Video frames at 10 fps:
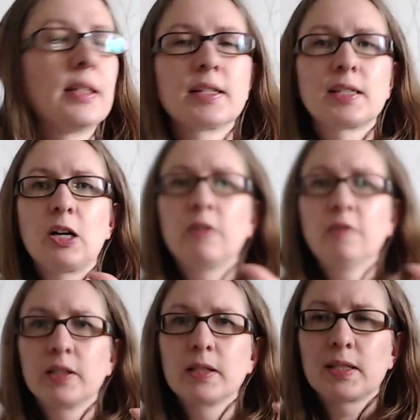
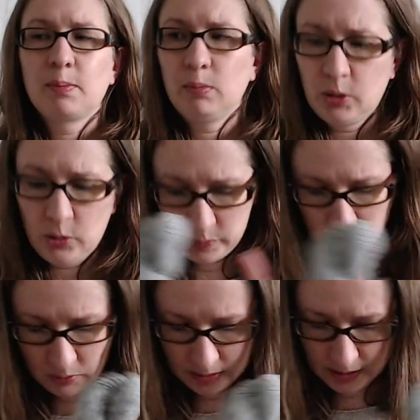softens and blooms
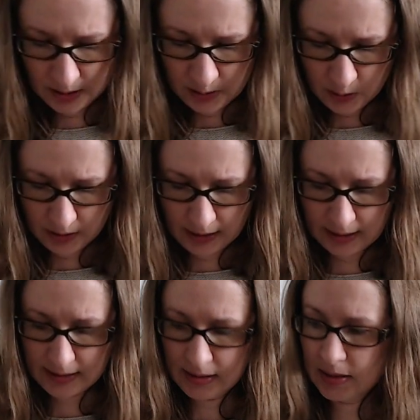really
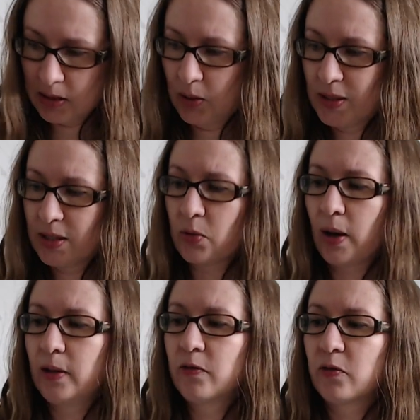nicely, so it's
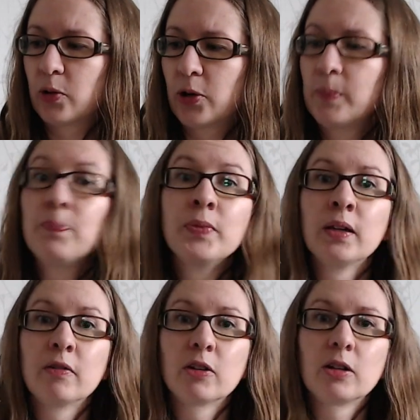great for
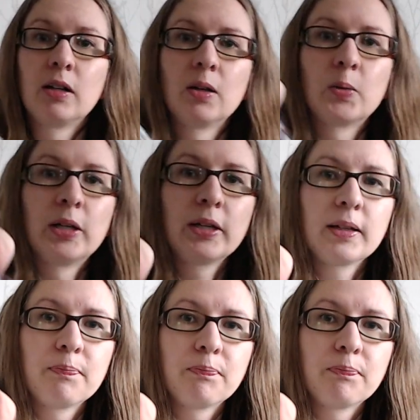color work.